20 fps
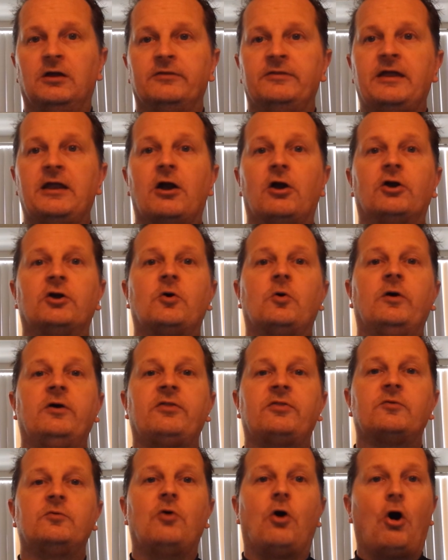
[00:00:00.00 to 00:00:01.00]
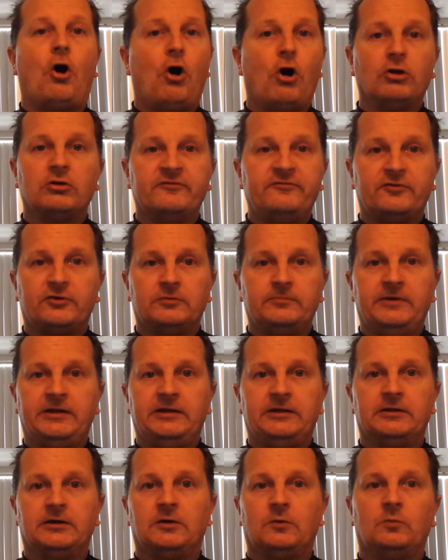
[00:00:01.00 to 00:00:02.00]
They are going through all of your
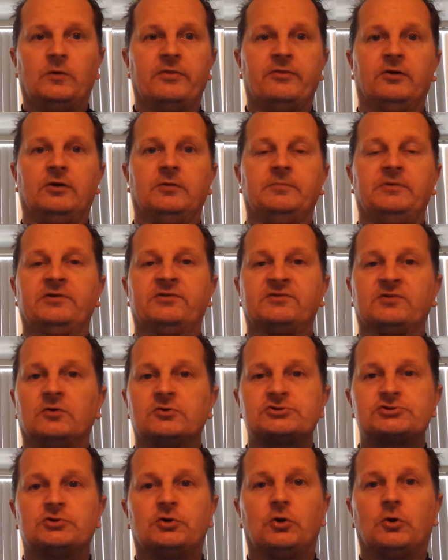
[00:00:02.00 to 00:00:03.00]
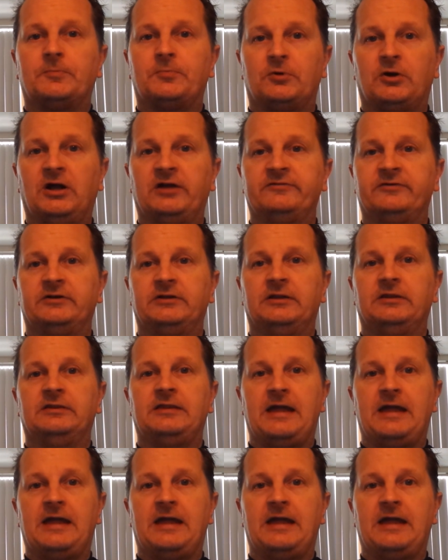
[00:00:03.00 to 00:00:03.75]
media, whether it be social or private.